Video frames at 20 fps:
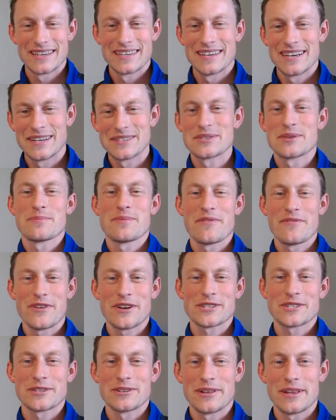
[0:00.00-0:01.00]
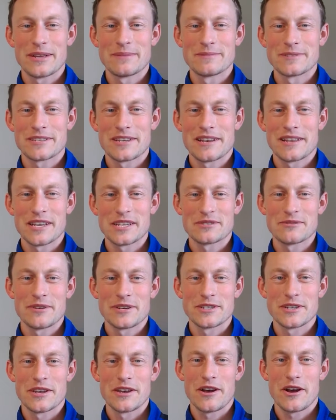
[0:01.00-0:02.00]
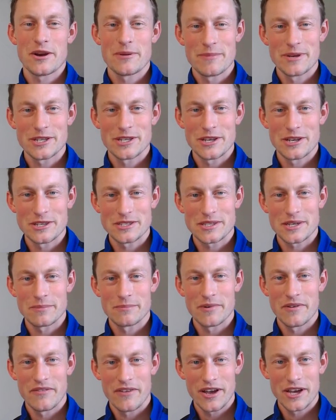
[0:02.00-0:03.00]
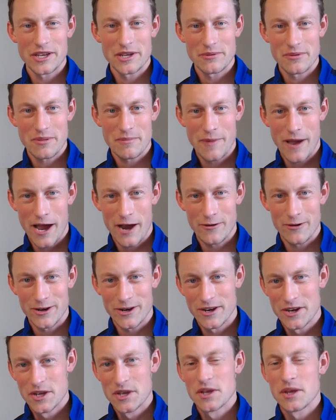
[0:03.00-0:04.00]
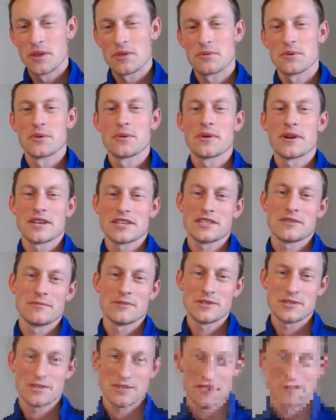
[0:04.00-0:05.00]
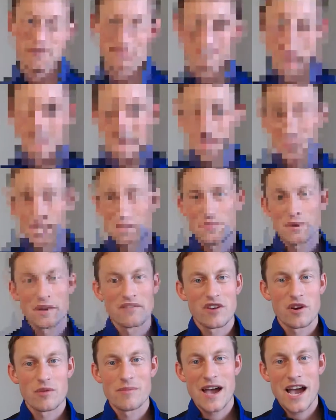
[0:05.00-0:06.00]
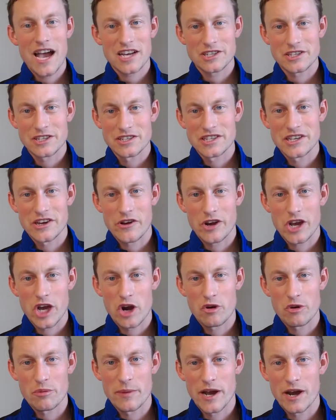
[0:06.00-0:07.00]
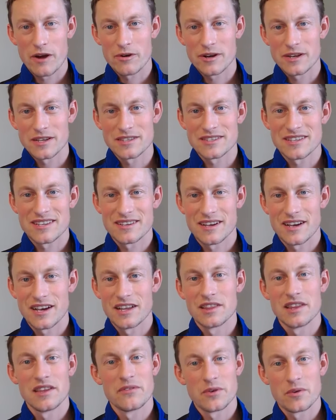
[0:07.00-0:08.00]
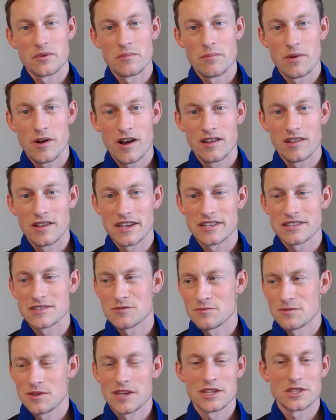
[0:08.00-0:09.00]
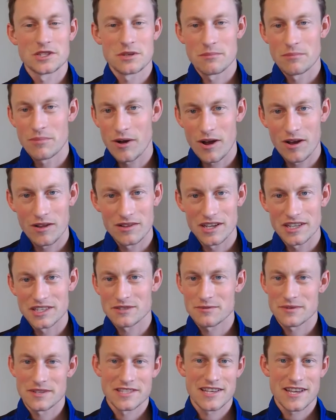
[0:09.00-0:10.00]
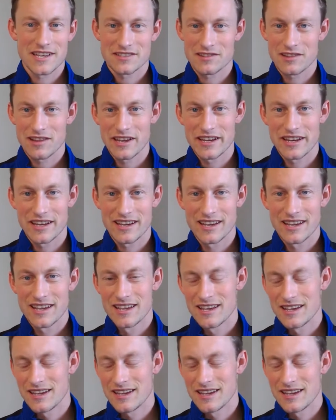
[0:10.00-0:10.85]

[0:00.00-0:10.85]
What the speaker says: As your professional Edmonton electrician, our mission is to provide you with power through customer service. So our passions here at Hauer Power is living room pot lights, kitchen pot lights, recessed lighting.